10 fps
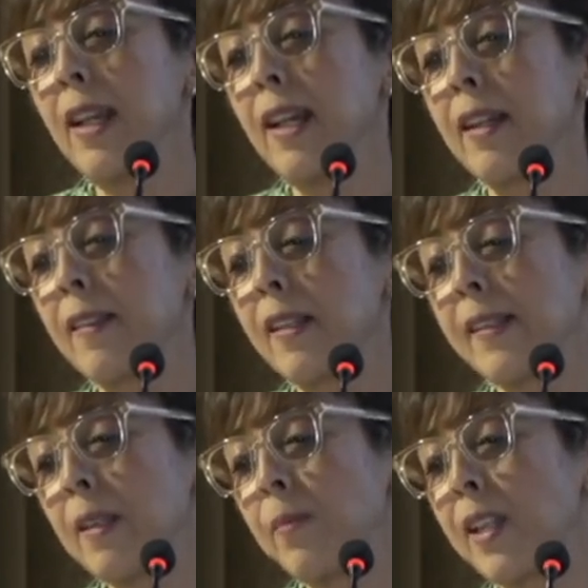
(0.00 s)
And at the
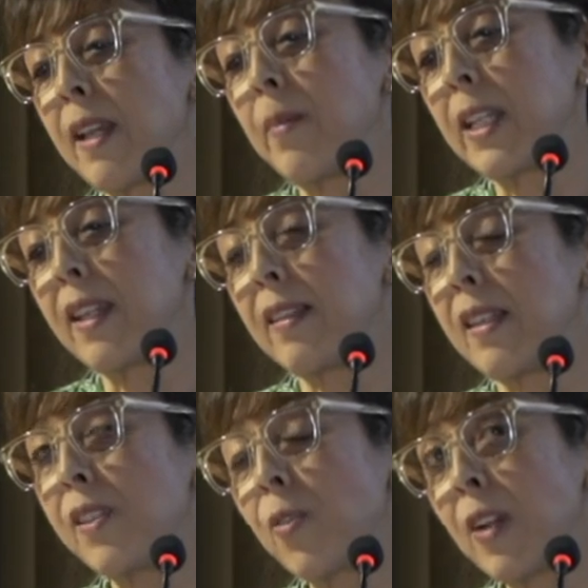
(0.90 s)
same time, I get
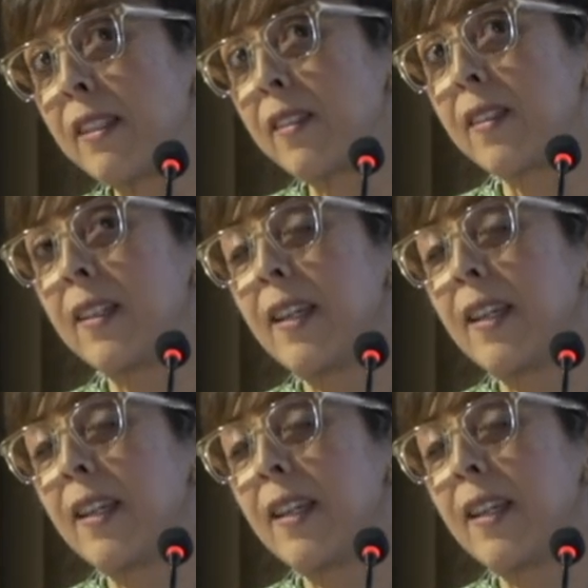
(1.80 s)
this grant